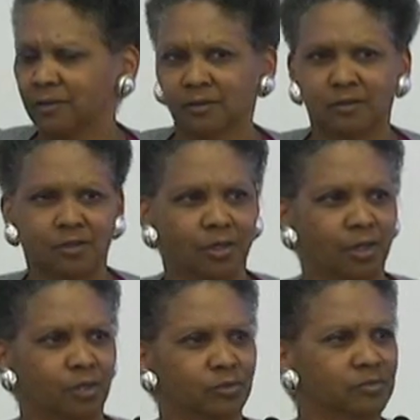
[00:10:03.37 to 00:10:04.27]
That,
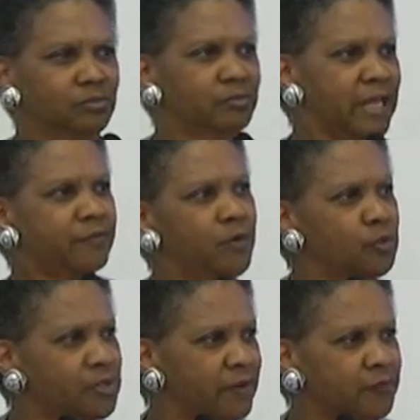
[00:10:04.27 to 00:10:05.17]
black
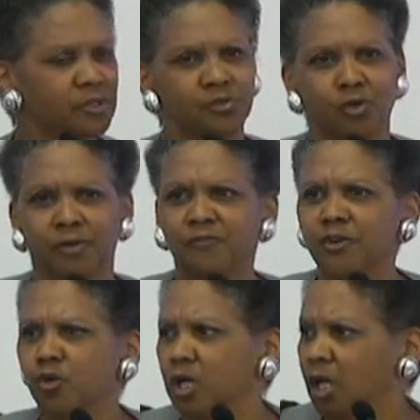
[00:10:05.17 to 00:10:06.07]
folks, Africans are
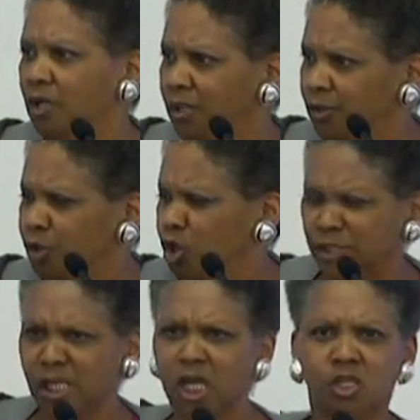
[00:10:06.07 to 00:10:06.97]
inferior,
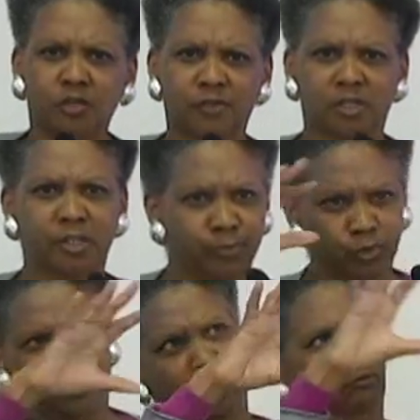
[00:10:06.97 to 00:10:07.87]
scientifically
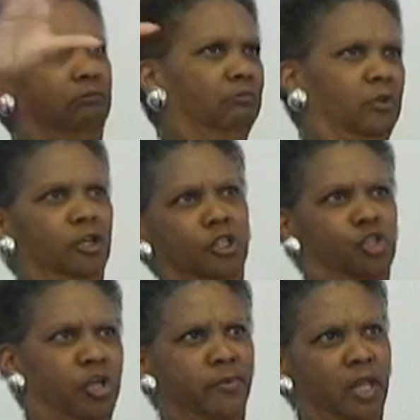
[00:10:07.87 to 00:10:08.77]
proven. Look at the
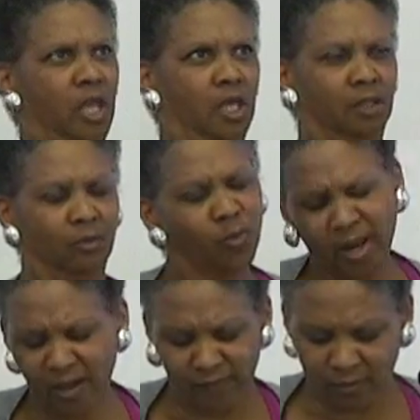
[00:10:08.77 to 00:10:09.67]
shape of the head,
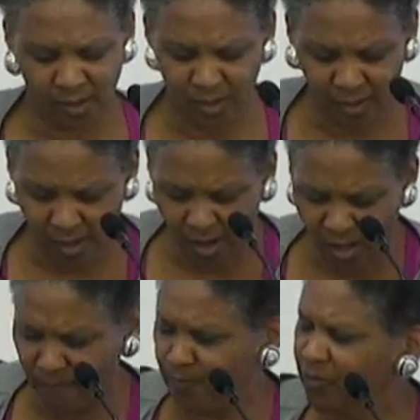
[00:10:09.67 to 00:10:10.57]
whatever.
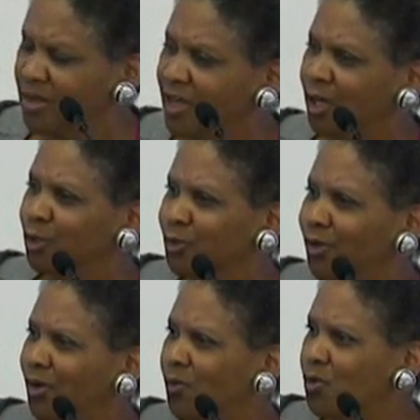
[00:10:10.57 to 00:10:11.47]

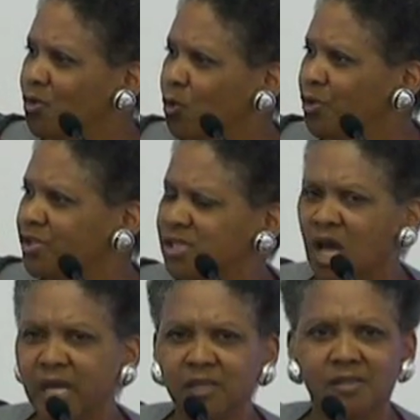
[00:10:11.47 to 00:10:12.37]
Or the
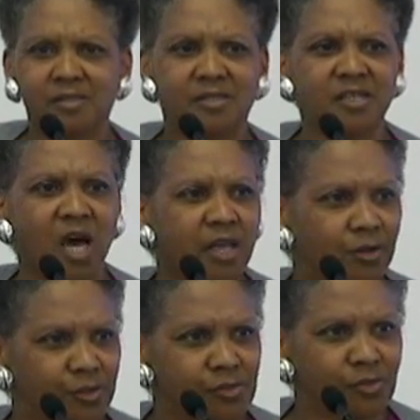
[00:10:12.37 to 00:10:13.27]
science
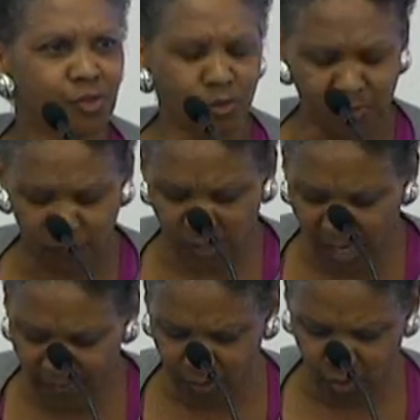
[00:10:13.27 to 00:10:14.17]
deniers in terms of
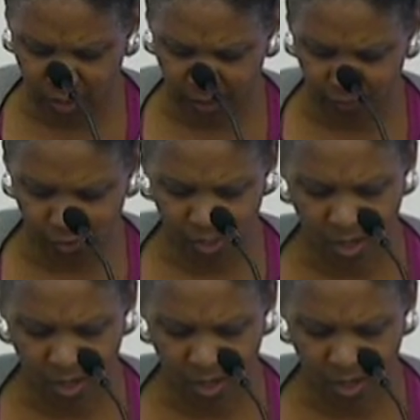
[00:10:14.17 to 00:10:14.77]
climate change.